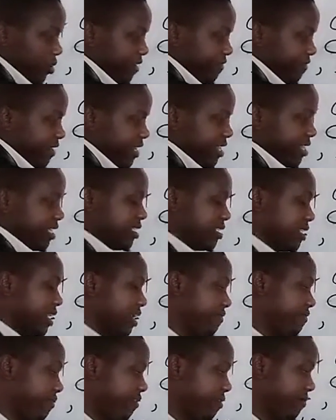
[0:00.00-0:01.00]
leave it at this
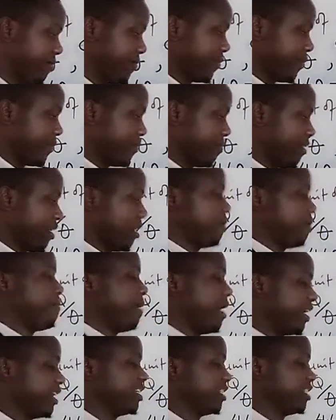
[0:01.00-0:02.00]
level,
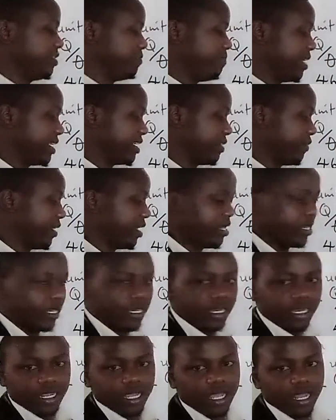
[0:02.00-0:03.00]
but it is better when
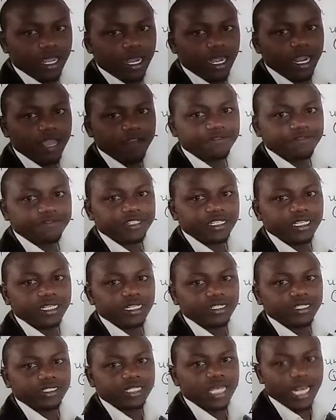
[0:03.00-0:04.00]
left
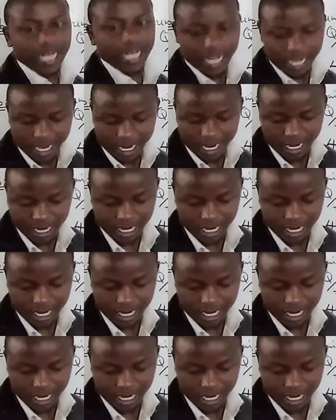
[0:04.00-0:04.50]
in standard